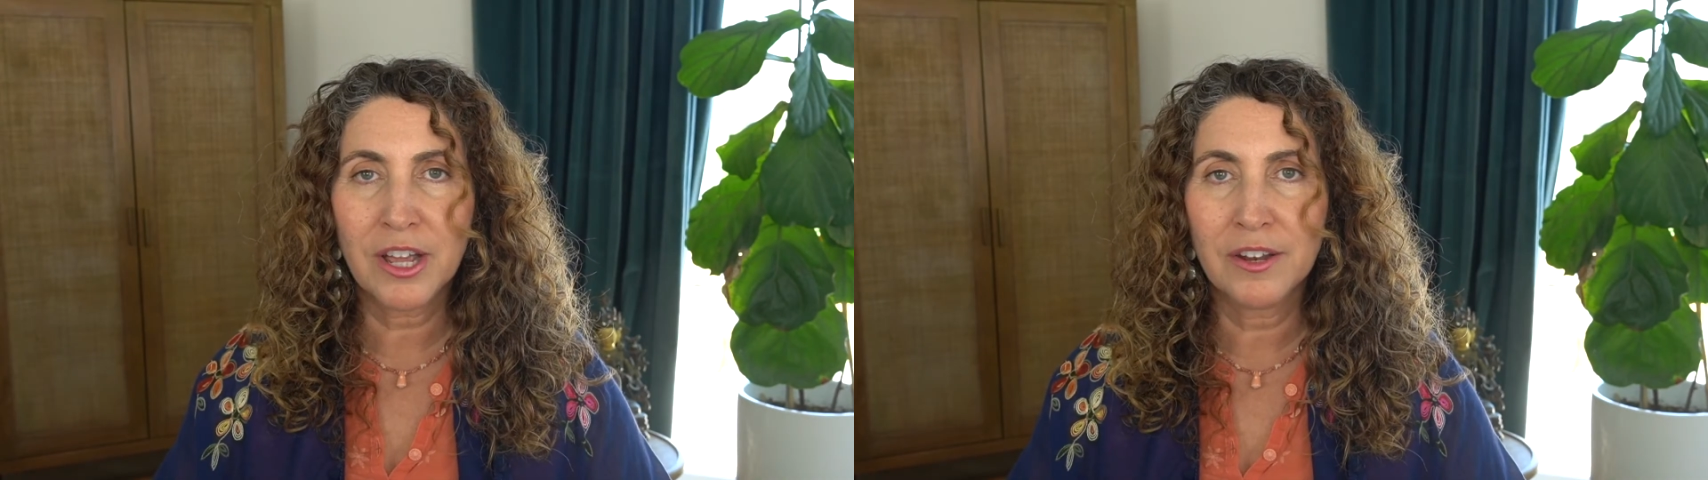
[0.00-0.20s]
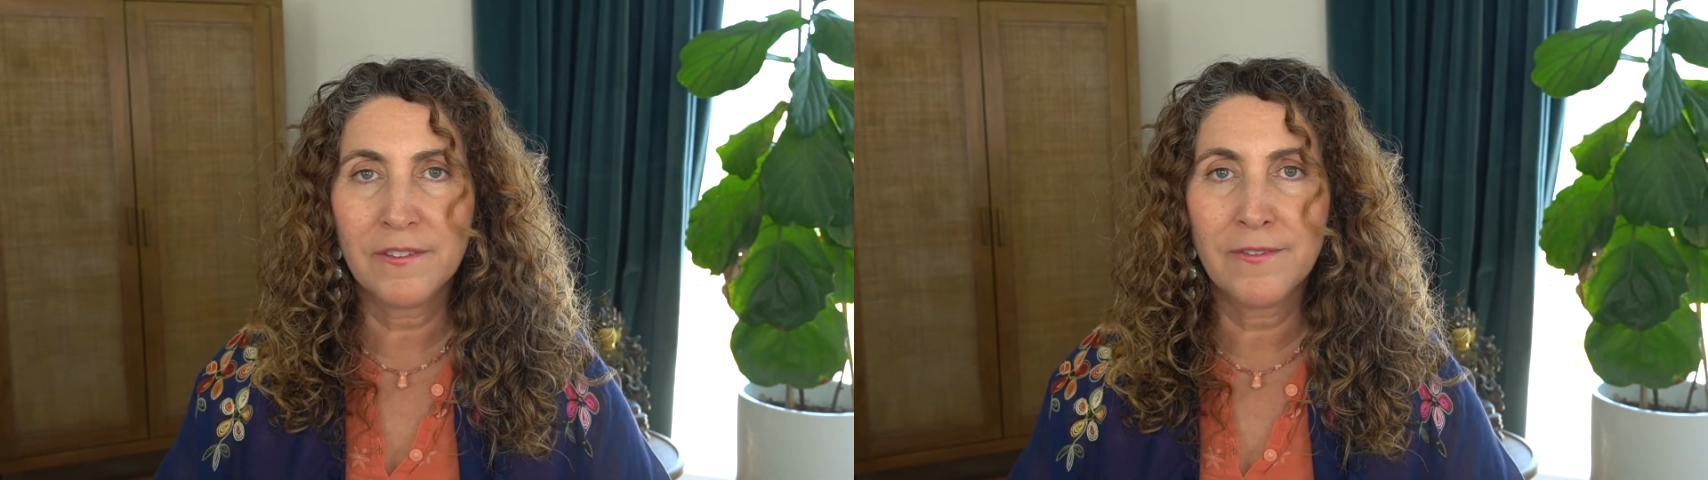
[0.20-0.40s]

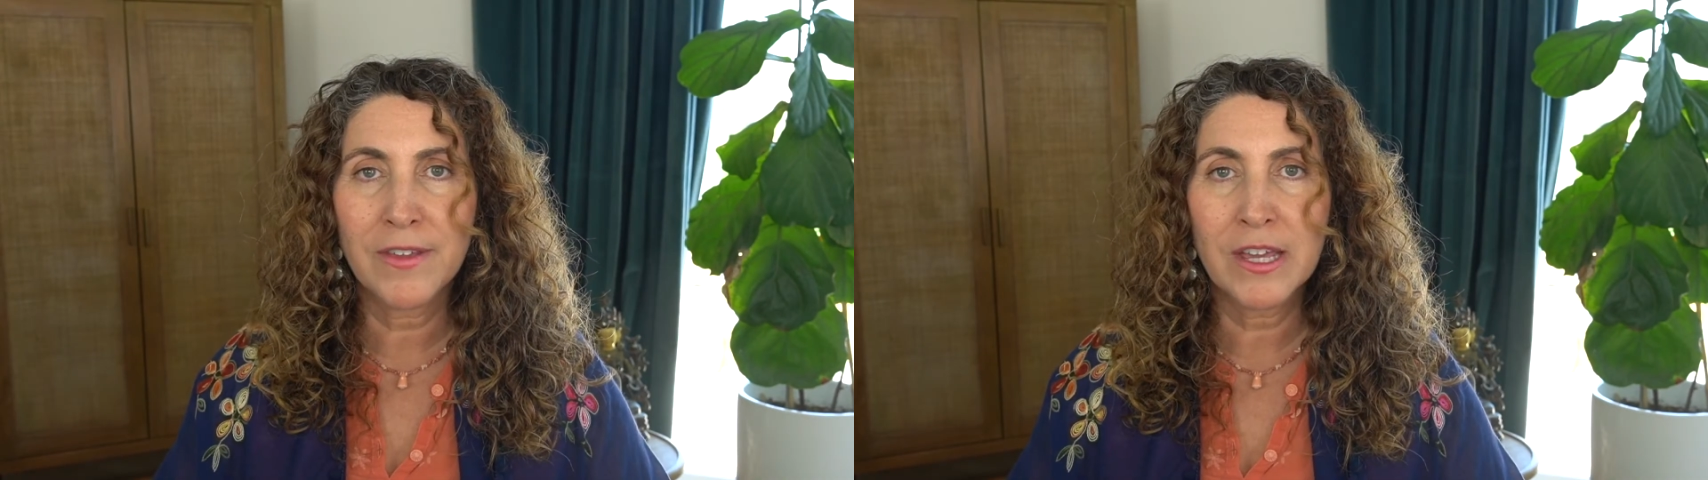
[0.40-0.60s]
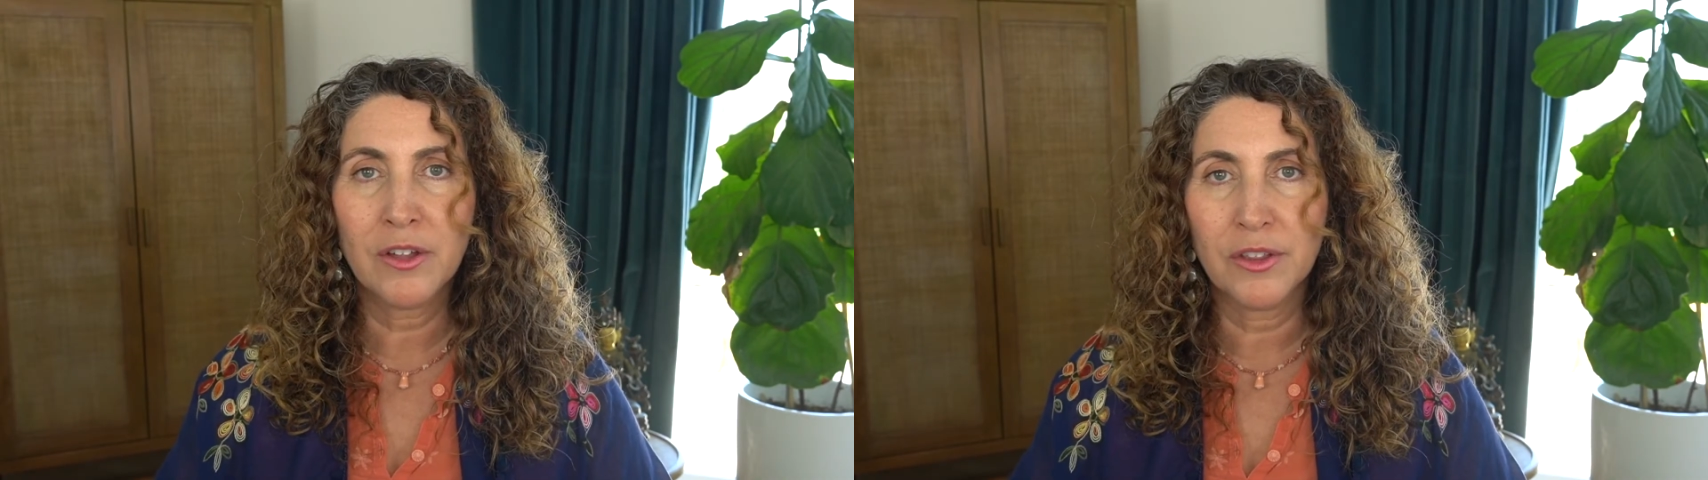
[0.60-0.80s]
kind of
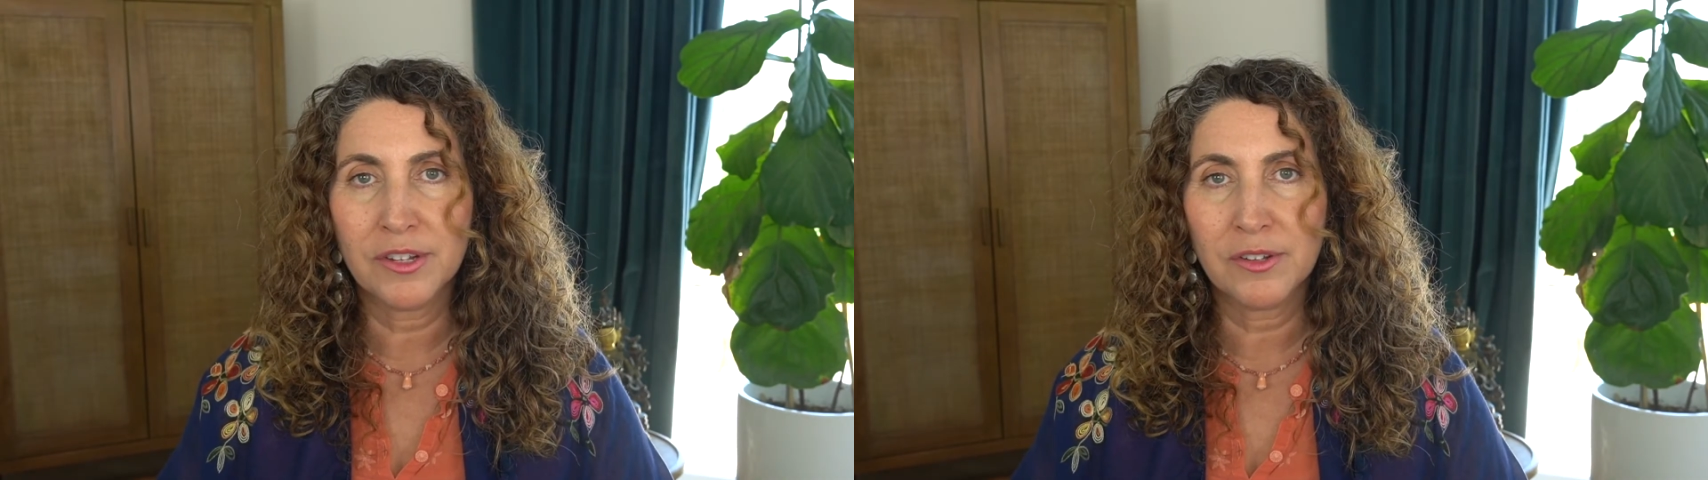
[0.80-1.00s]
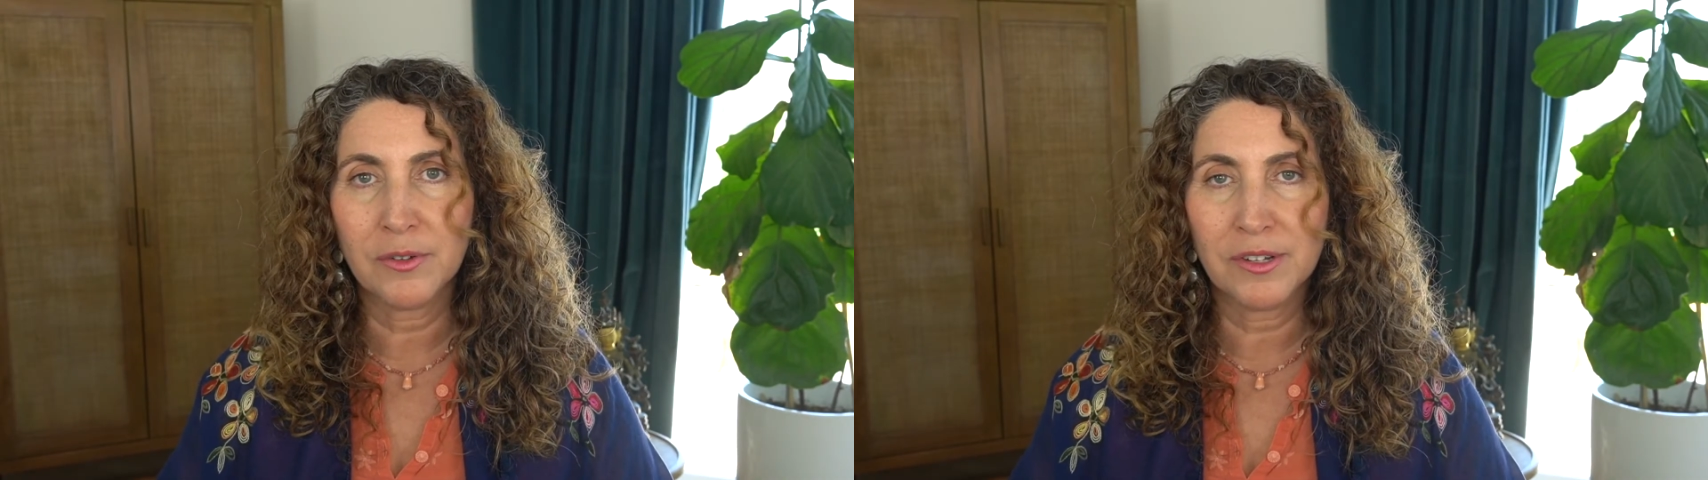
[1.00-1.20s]
feel the
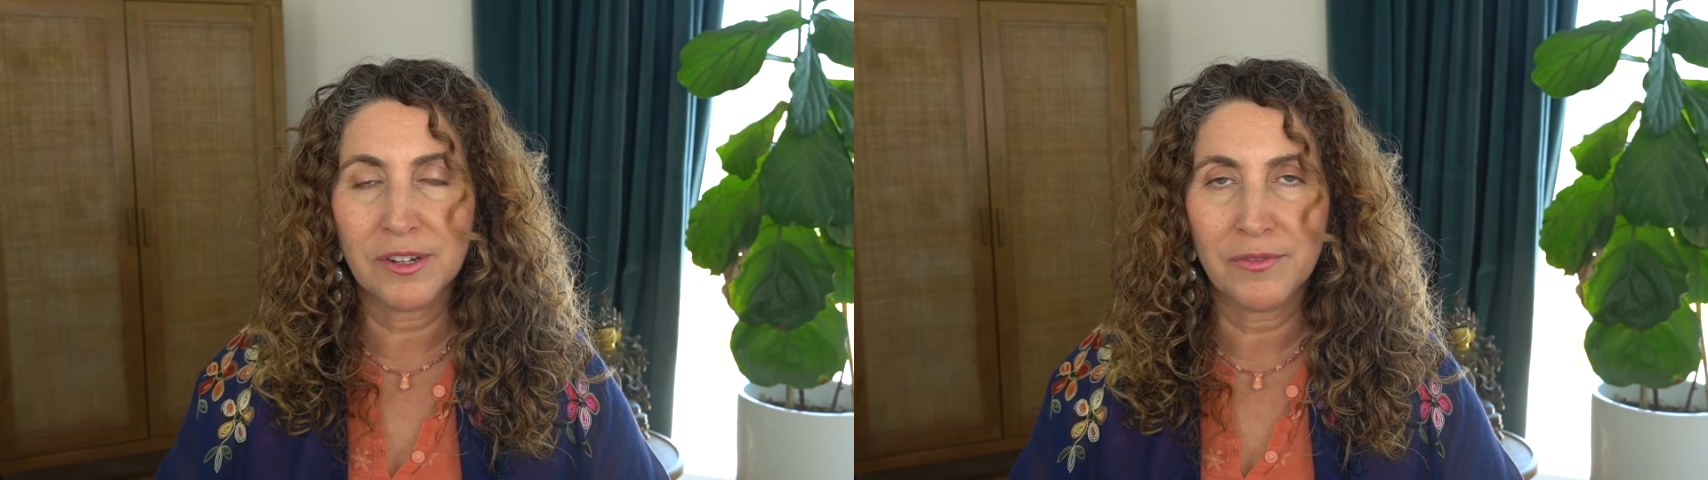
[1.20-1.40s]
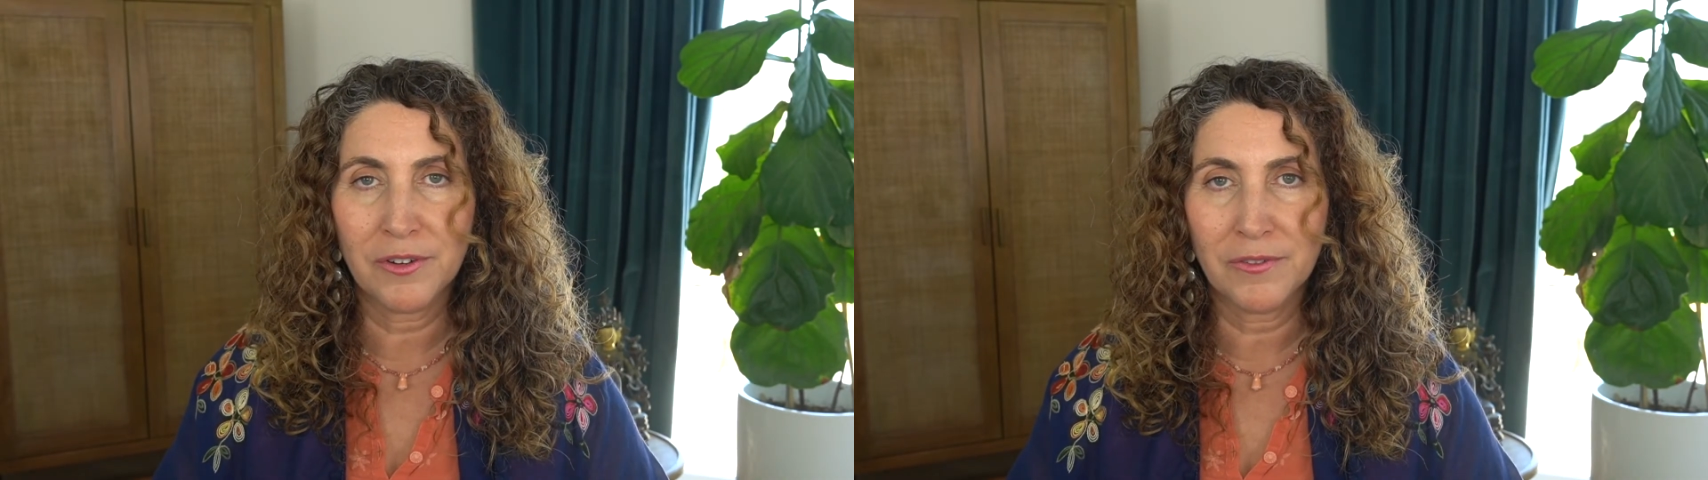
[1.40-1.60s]
soles
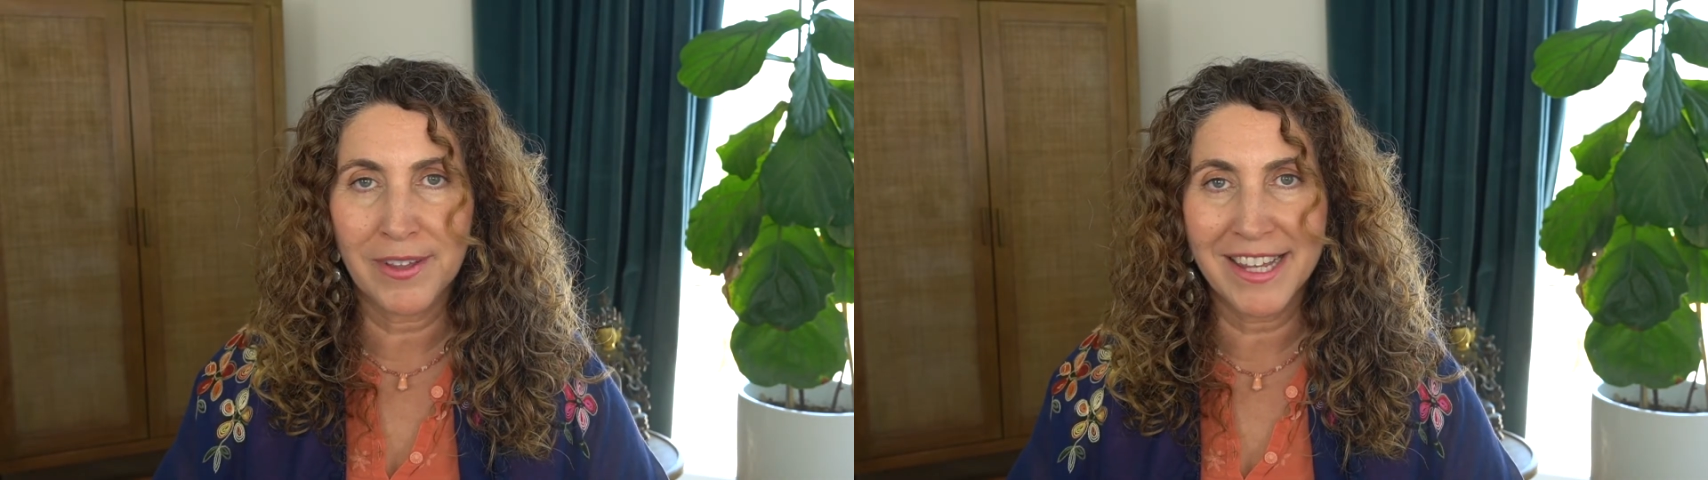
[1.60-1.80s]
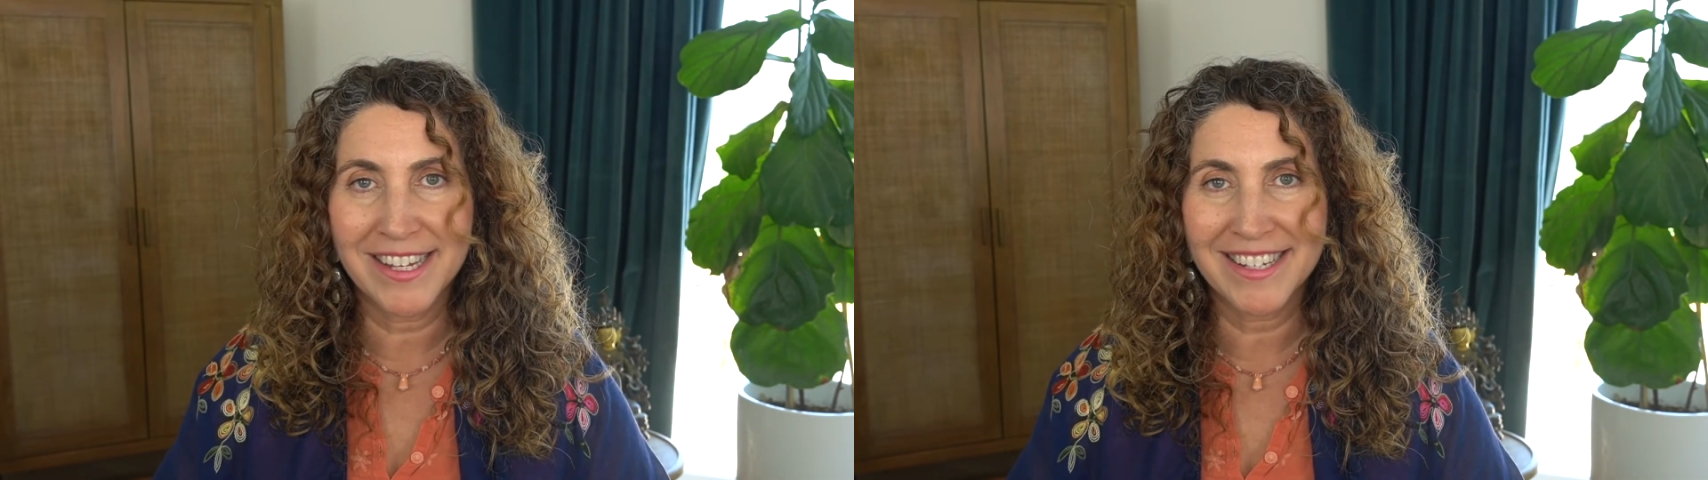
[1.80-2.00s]
of your
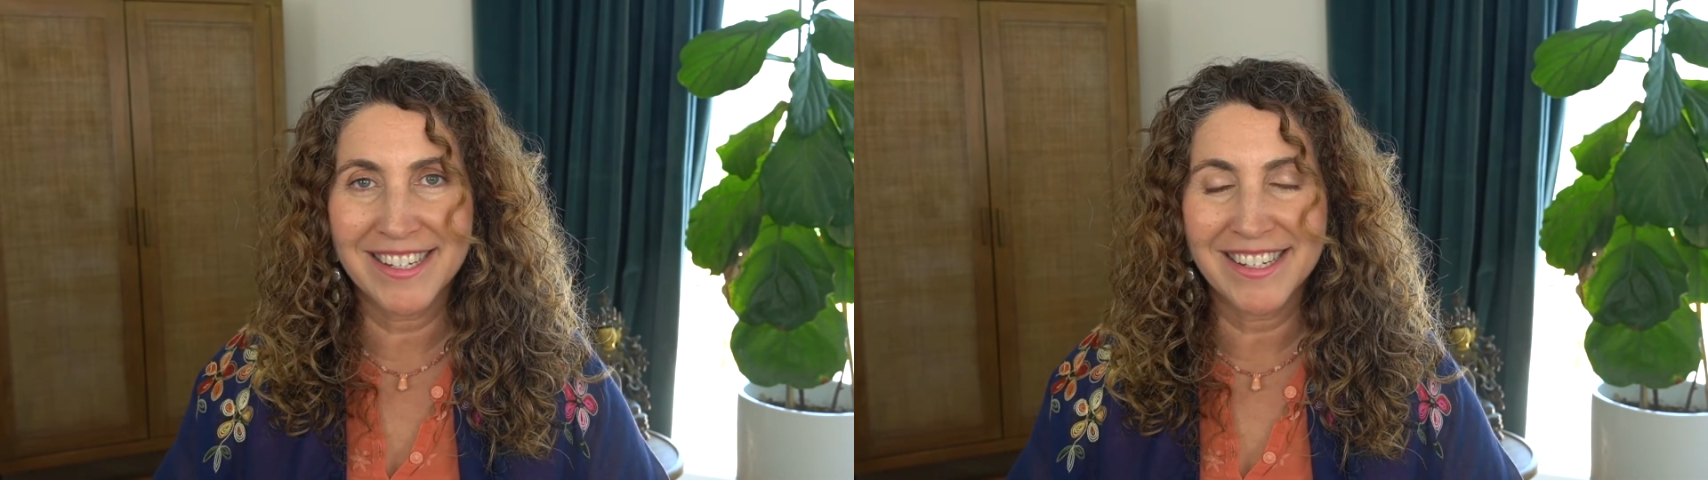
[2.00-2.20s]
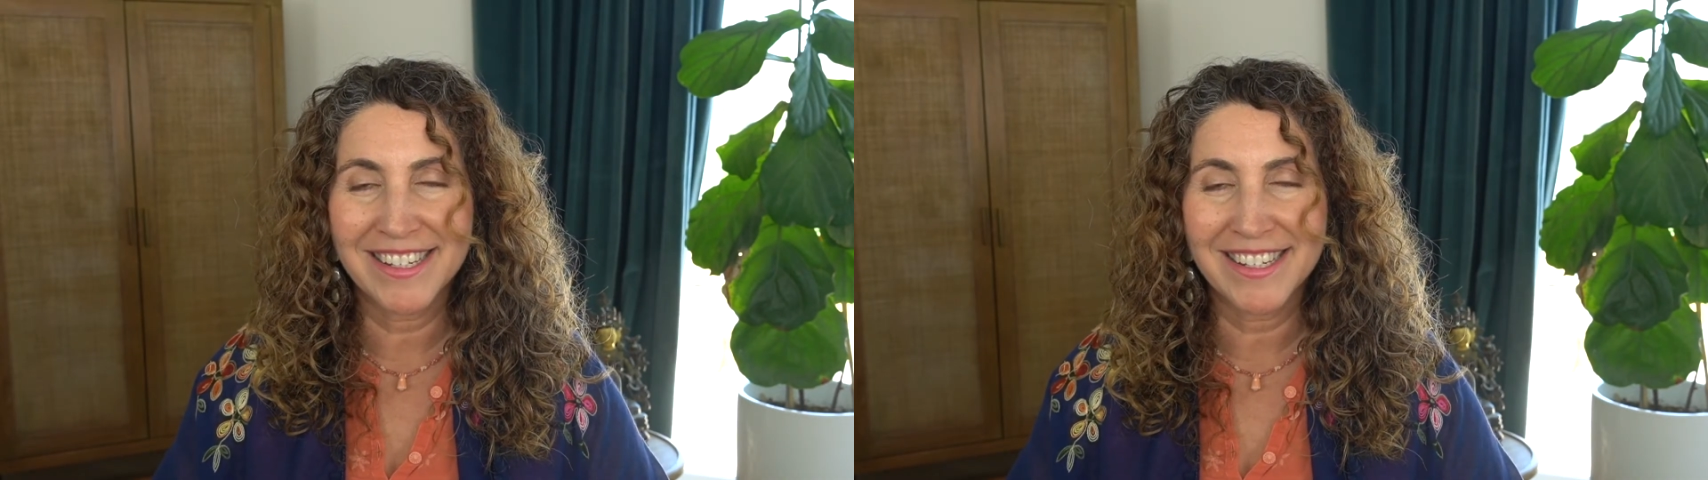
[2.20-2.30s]
feet.